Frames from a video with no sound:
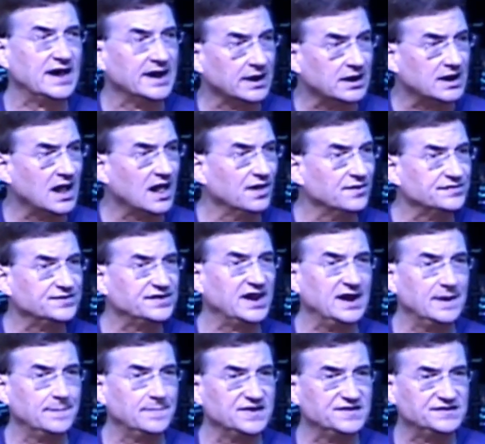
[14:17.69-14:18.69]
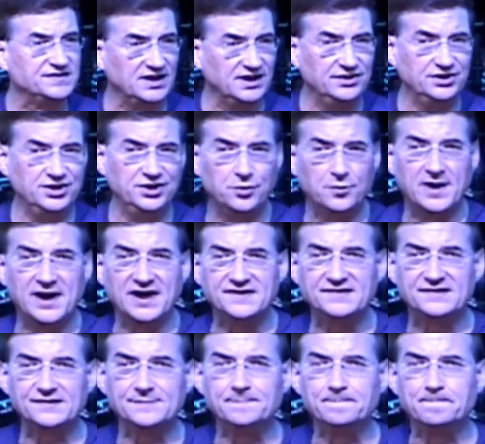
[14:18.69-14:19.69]
on a college campus in the
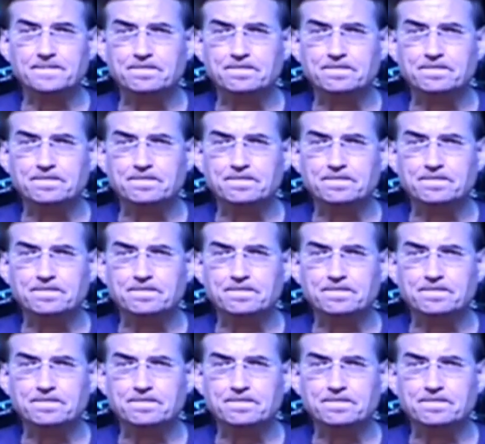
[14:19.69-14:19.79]
U.S.